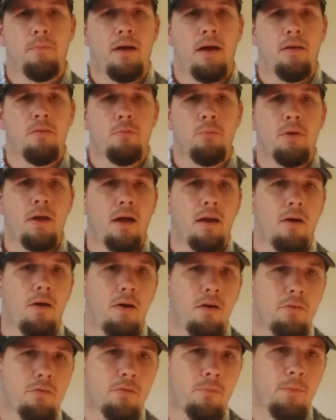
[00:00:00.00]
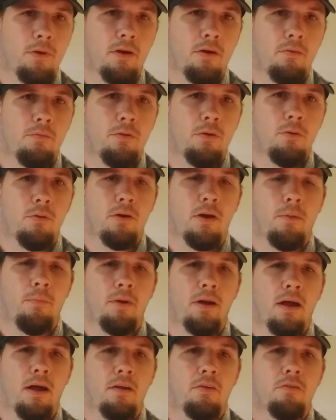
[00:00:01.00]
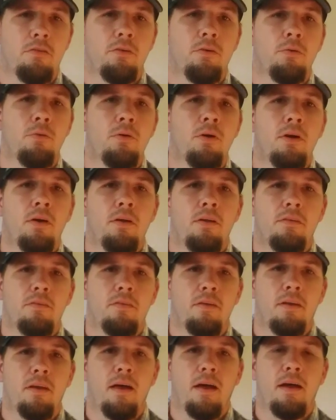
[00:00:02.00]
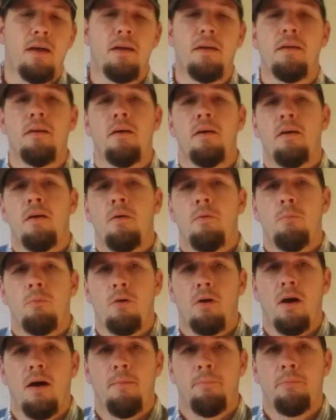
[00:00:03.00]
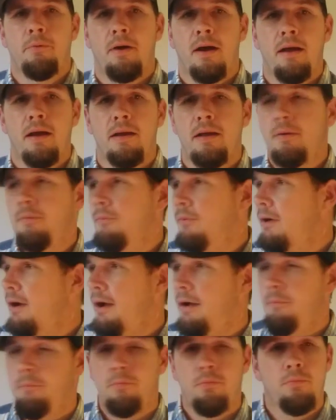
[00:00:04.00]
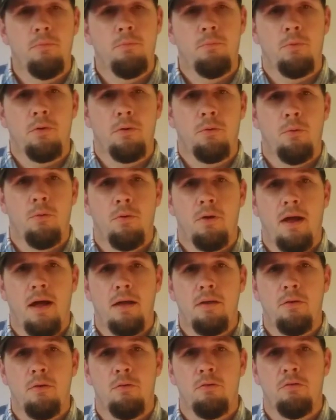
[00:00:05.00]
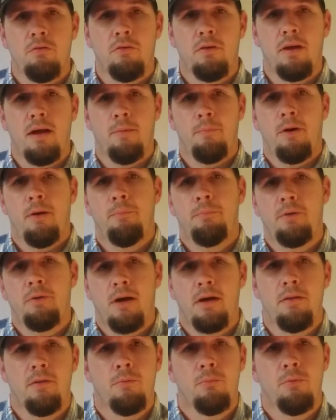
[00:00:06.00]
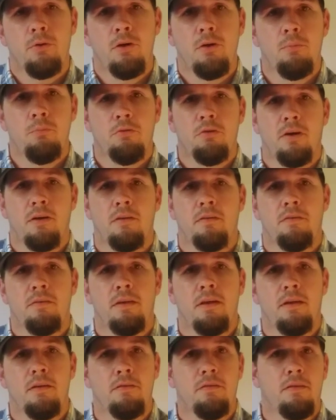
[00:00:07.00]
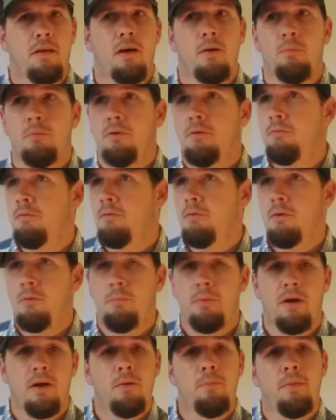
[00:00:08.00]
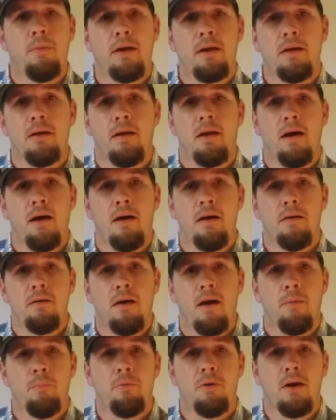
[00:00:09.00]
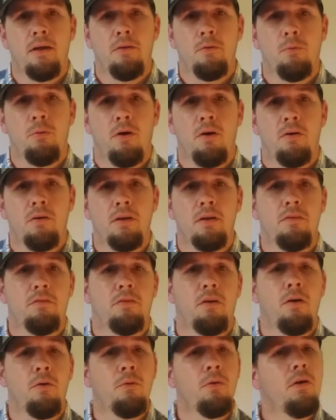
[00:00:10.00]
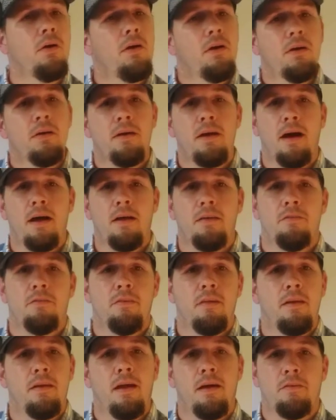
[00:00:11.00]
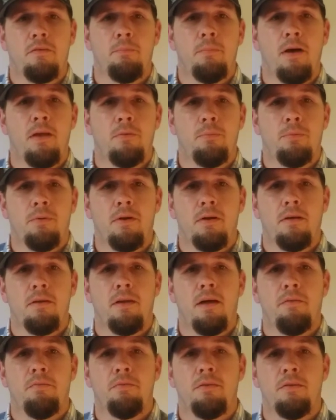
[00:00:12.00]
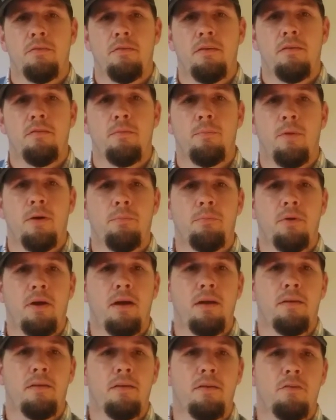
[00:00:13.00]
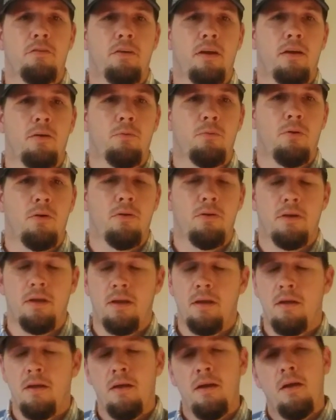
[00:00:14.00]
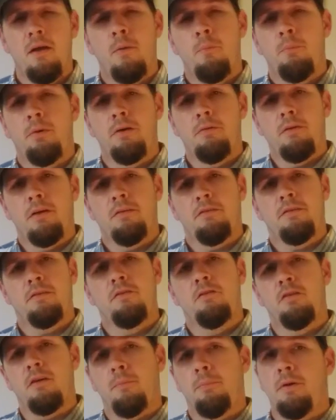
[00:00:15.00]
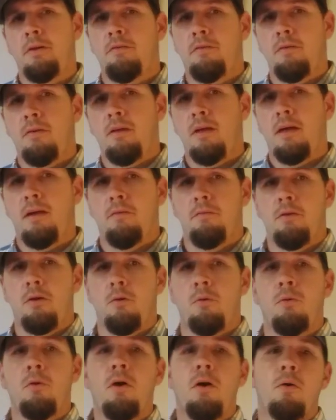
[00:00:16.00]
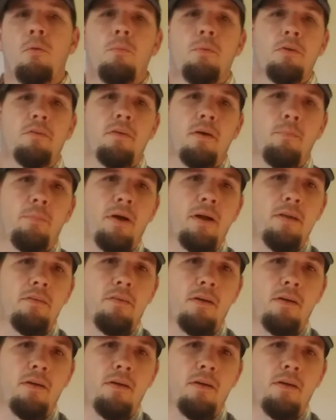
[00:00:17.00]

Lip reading: Guys, we got an awesome interview coming at you today. We're upgrading where I record at. Usually I'm upgrading the room, trying to get it soundproofed a little better, make it upgrade the quality. So guys, the next month we're going to definitely see some upgrade in the channel quality. But let's jump into the interview. What's up, buddy?